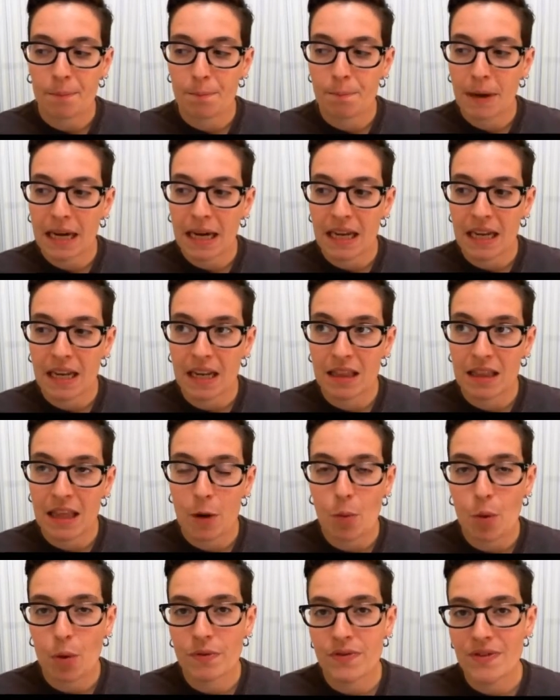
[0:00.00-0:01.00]
but they
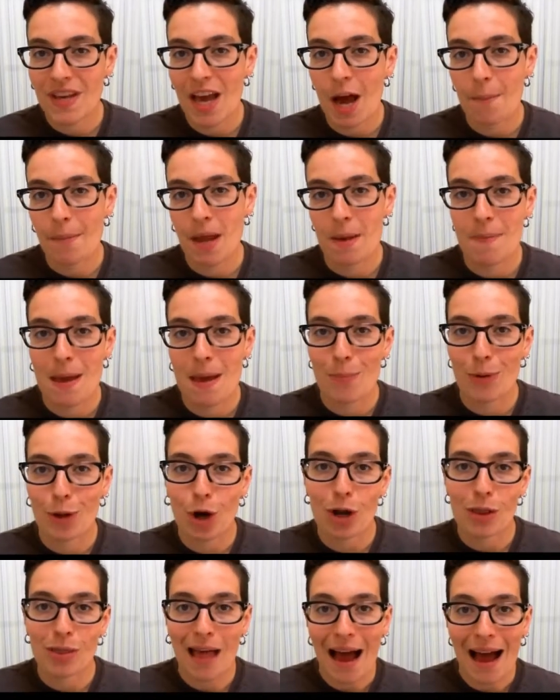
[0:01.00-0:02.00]
won't see how many people
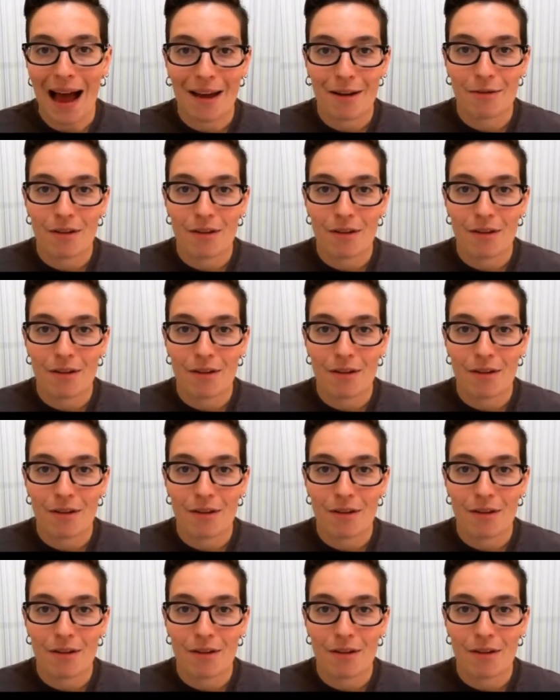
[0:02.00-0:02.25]
are live.